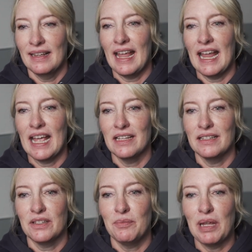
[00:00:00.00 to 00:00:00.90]

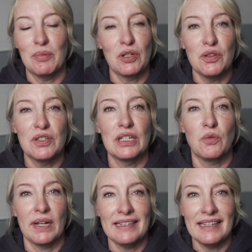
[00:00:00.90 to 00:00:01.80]
and to be able to use it
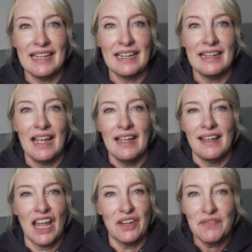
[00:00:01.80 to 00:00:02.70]
quickly
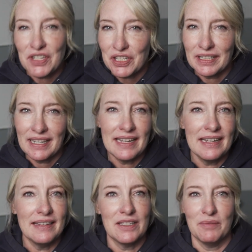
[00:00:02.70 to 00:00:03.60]
and
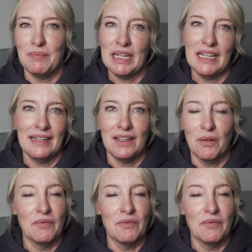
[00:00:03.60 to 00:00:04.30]
efficiently, to be,